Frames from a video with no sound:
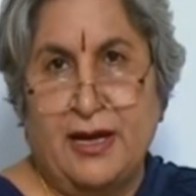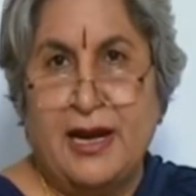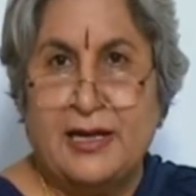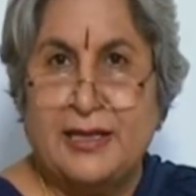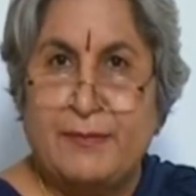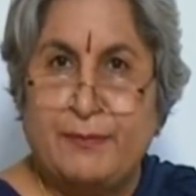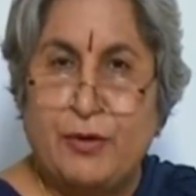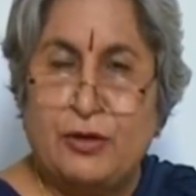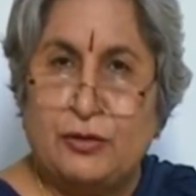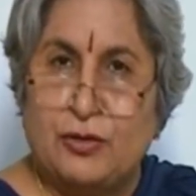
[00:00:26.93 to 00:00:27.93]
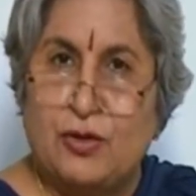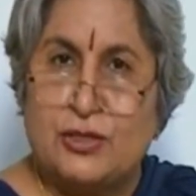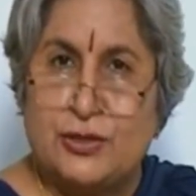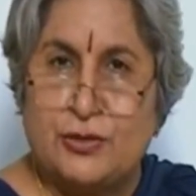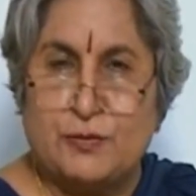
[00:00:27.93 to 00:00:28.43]
and they put
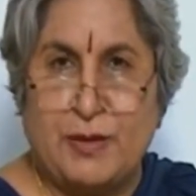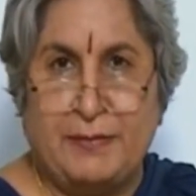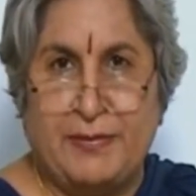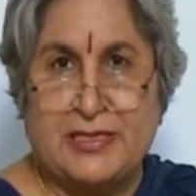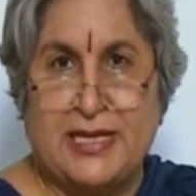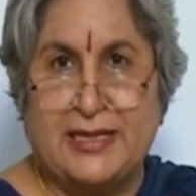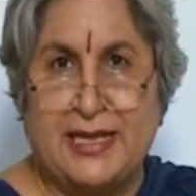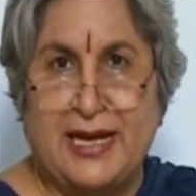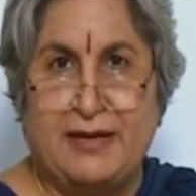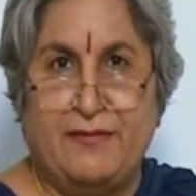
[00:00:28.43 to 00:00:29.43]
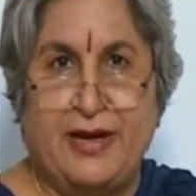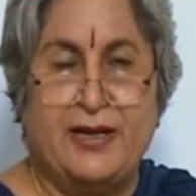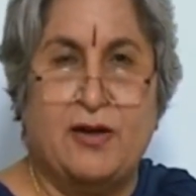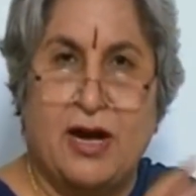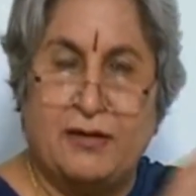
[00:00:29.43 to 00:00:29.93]
those newspapers that they had
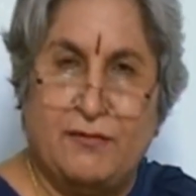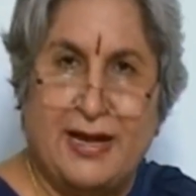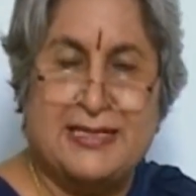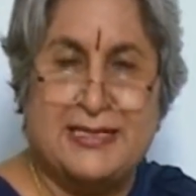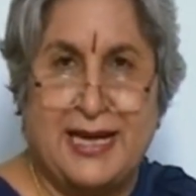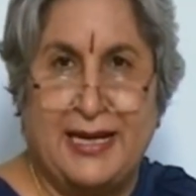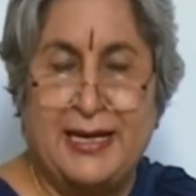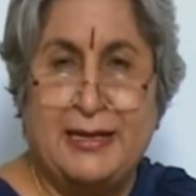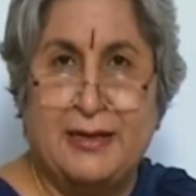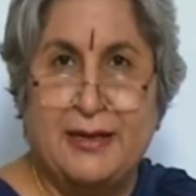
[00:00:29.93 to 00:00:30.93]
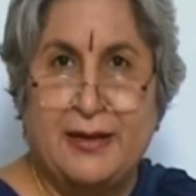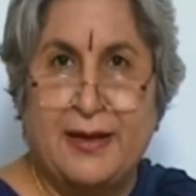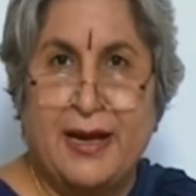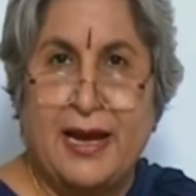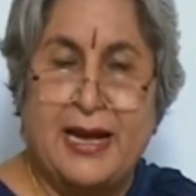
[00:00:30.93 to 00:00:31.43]
weighed on one side,
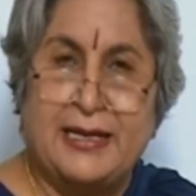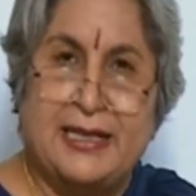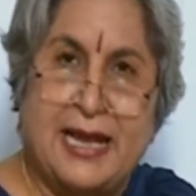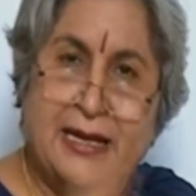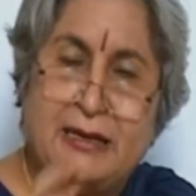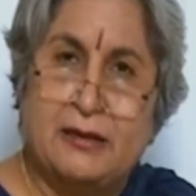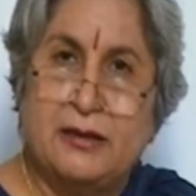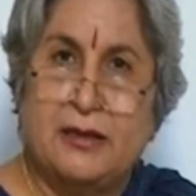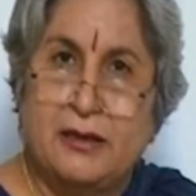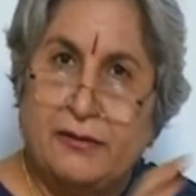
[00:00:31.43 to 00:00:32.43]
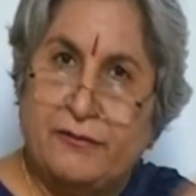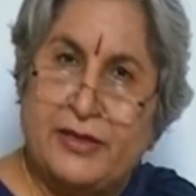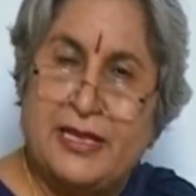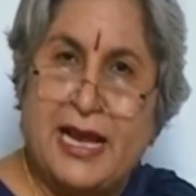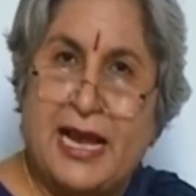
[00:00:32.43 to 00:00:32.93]
and then
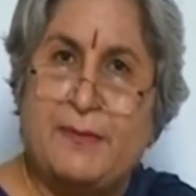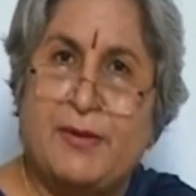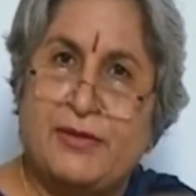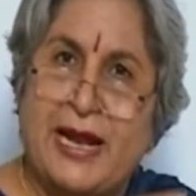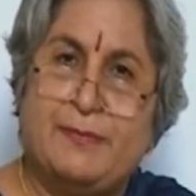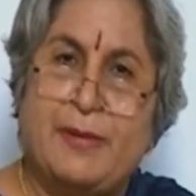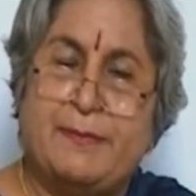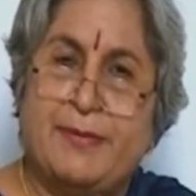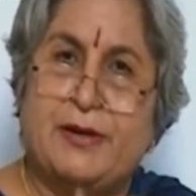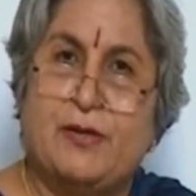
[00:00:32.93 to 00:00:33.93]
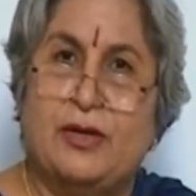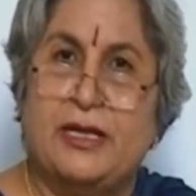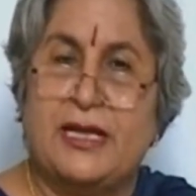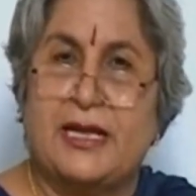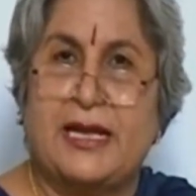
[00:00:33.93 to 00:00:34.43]
with the help of that paper
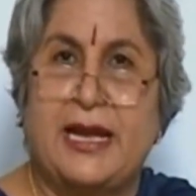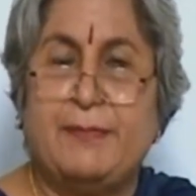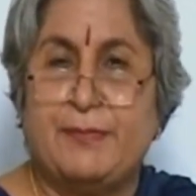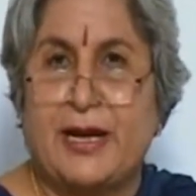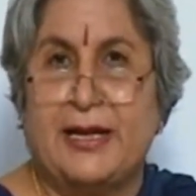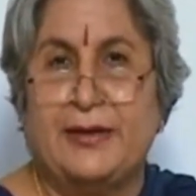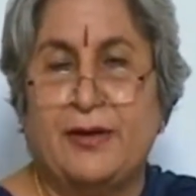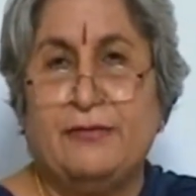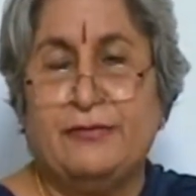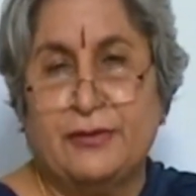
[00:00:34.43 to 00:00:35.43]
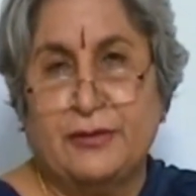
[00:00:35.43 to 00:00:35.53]
only they keep kind of